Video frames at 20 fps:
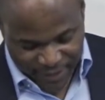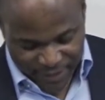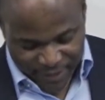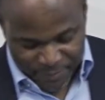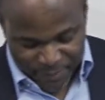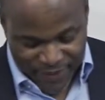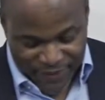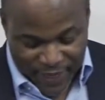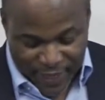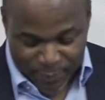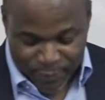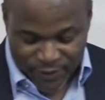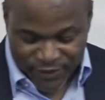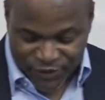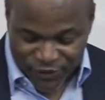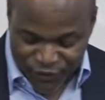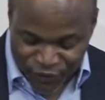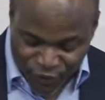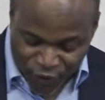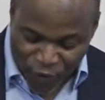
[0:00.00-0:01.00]
But there
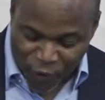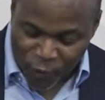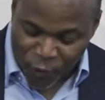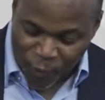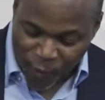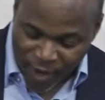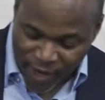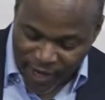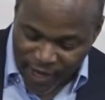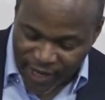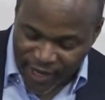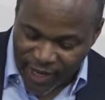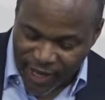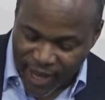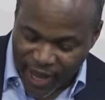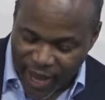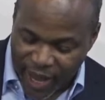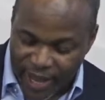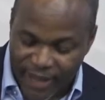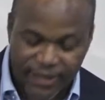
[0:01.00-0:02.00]
was no way
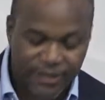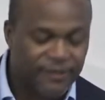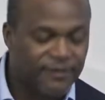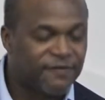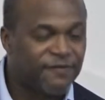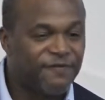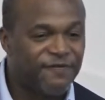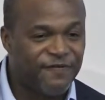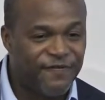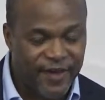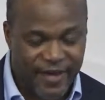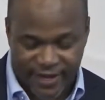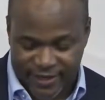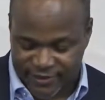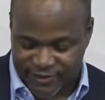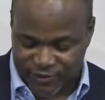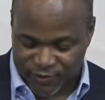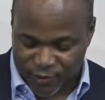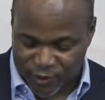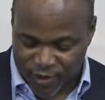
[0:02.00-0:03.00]
I could
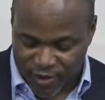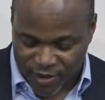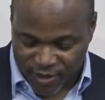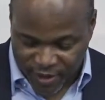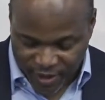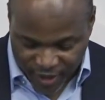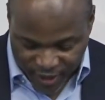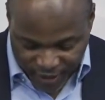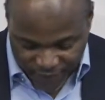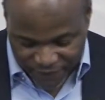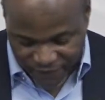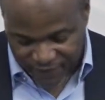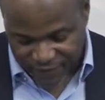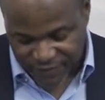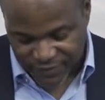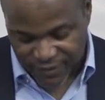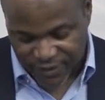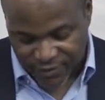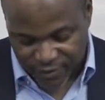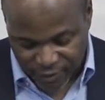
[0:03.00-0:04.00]
fix or
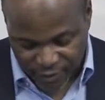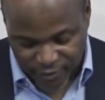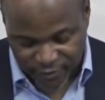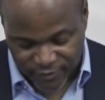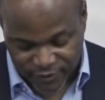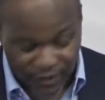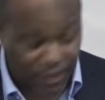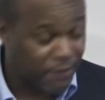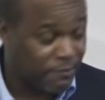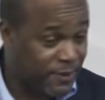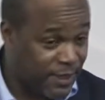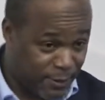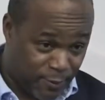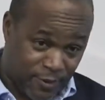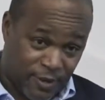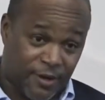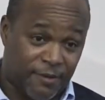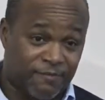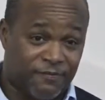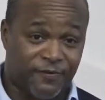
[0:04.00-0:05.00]
cover the holes up. They
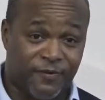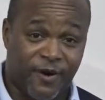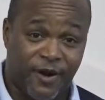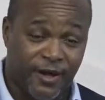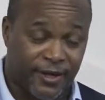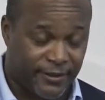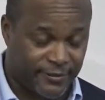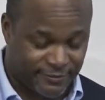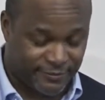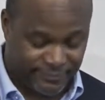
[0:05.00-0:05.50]
were up front.